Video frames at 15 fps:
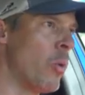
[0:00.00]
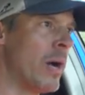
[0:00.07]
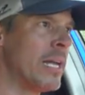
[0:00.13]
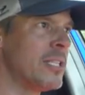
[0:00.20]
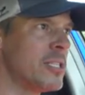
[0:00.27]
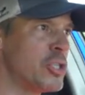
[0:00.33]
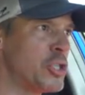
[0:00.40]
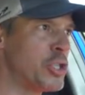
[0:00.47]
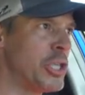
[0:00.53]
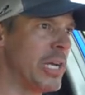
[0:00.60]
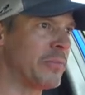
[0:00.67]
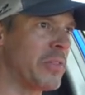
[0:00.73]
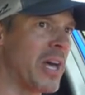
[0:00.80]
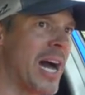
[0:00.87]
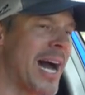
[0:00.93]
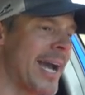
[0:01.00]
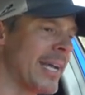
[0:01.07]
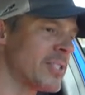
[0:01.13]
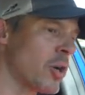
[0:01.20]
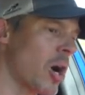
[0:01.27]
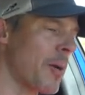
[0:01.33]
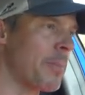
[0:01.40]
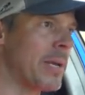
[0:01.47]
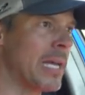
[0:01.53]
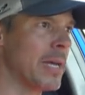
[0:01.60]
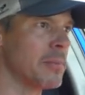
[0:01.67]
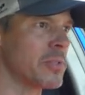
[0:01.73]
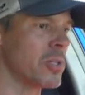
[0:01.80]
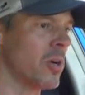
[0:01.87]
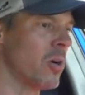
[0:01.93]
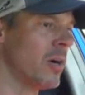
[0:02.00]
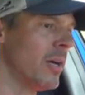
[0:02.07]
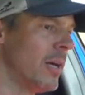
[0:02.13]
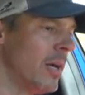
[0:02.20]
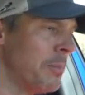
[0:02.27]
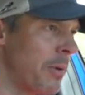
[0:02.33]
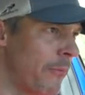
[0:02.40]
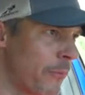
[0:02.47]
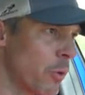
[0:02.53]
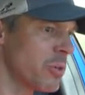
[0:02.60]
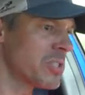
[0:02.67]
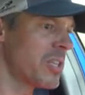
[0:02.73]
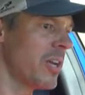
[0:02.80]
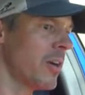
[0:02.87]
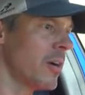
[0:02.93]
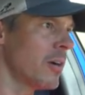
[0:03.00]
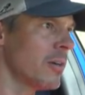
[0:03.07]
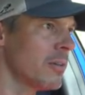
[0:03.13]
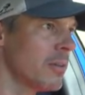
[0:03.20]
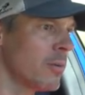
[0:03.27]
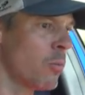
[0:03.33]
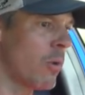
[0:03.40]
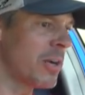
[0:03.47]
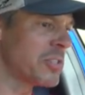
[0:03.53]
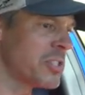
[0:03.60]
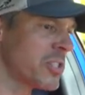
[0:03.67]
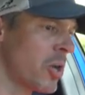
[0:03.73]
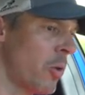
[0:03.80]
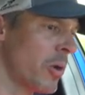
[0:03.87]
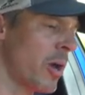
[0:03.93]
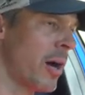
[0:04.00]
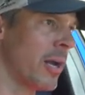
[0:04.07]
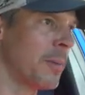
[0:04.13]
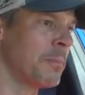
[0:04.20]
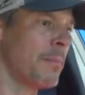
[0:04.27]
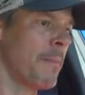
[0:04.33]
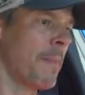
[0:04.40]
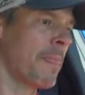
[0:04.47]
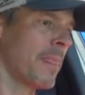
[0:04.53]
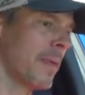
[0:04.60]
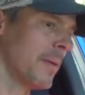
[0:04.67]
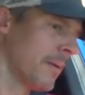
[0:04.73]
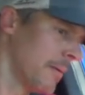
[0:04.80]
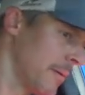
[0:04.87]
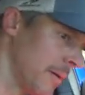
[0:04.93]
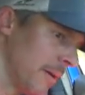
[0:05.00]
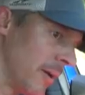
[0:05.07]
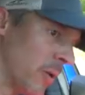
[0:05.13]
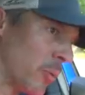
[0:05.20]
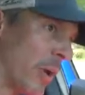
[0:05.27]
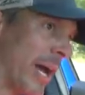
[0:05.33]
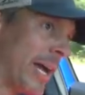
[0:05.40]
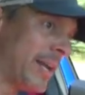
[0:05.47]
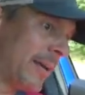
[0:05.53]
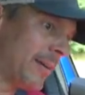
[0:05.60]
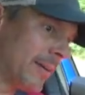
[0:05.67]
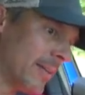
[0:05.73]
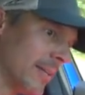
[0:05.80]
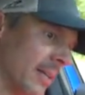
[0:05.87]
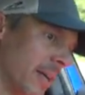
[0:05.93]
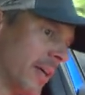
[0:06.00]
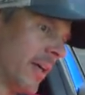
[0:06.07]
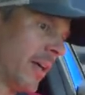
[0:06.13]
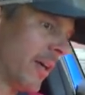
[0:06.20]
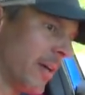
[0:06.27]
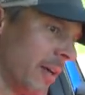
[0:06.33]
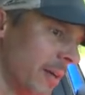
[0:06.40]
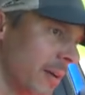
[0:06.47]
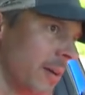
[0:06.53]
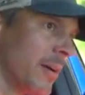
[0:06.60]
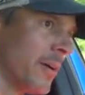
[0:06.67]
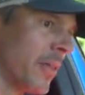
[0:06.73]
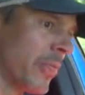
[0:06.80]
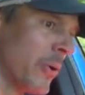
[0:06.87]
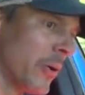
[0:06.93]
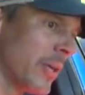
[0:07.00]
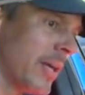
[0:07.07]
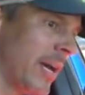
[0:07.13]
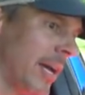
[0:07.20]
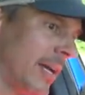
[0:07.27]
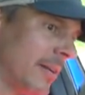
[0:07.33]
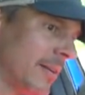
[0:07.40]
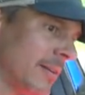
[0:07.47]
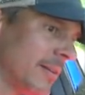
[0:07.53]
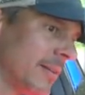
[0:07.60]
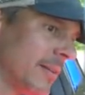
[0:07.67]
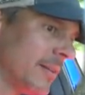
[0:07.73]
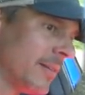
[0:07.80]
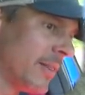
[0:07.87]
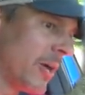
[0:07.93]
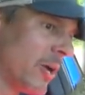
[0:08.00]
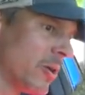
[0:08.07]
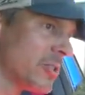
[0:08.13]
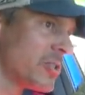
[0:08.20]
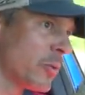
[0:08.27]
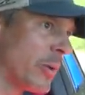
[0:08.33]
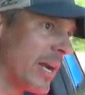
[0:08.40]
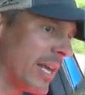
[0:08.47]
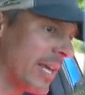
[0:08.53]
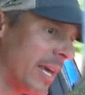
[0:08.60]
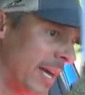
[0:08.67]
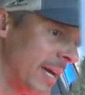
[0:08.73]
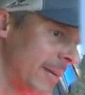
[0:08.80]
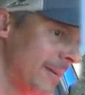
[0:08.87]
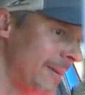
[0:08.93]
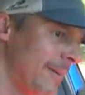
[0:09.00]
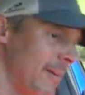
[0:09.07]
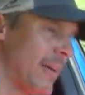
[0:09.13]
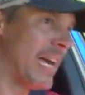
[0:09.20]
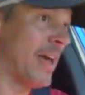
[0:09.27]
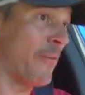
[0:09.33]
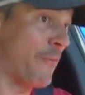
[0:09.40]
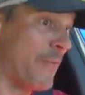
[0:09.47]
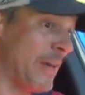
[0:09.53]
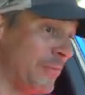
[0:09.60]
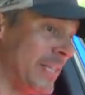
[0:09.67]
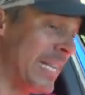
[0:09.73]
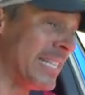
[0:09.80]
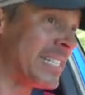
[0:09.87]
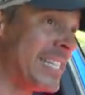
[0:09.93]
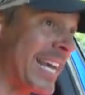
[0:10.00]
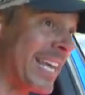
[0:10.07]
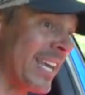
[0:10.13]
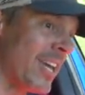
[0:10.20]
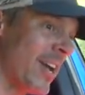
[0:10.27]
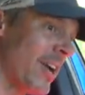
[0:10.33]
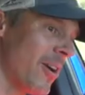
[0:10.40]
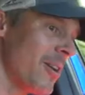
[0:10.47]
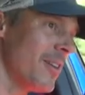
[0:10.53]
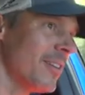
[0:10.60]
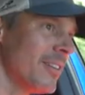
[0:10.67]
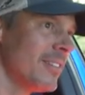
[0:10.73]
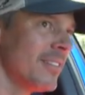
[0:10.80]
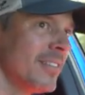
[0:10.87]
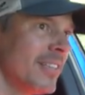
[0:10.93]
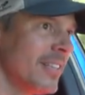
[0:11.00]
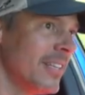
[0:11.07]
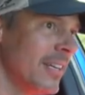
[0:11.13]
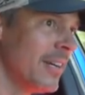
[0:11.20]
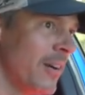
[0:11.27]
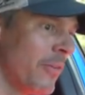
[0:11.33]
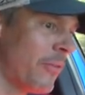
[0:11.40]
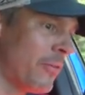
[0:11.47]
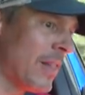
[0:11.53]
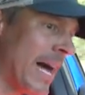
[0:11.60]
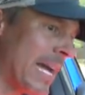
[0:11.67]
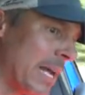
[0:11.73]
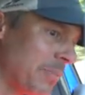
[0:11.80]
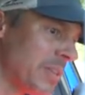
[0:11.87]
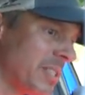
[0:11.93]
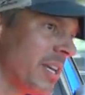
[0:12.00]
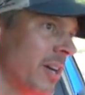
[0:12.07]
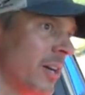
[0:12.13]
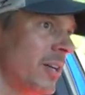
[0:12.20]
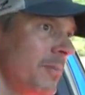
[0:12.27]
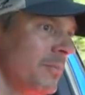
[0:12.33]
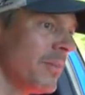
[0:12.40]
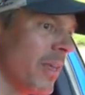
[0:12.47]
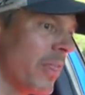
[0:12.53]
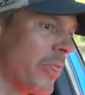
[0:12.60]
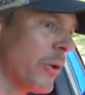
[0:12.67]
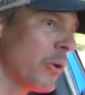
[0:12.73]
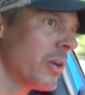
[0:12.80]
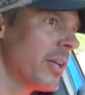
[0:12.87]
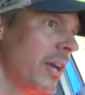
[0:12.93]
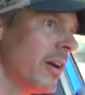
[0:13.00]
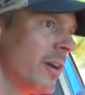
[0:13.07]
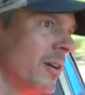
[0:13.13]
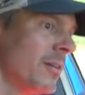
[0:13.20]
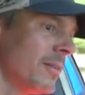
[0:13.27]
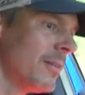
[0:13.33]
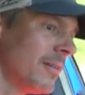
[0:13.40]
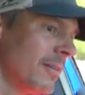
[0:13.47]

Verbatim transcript: when to shift the highest RPM. So in first gear, watch what's going on. Red, 38, there's the red again. At 50 in second gear, flying up this hill. Third gear,